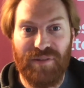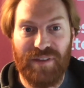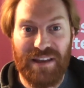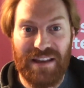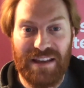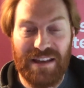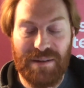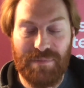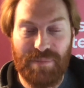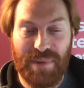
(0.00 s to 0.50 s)

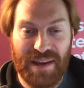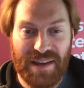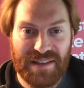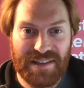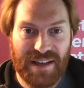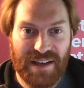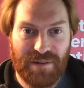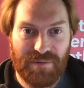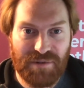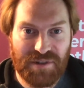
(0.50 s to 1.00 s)
the
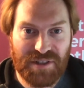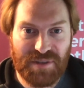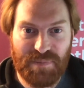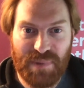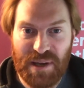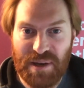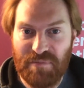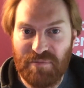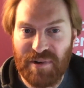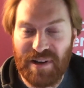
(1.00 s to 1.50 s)
beta which has
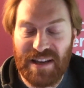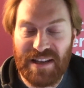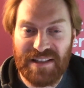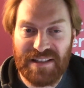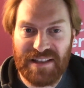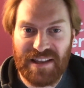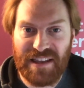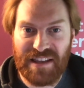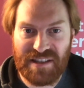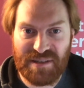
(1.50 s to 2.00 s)
been
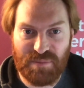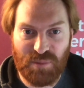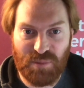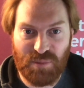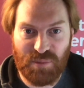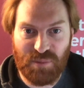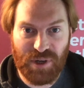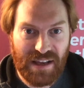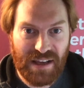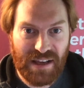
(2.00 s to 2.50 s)
released this
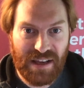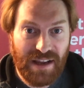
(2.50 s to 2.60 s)
morning.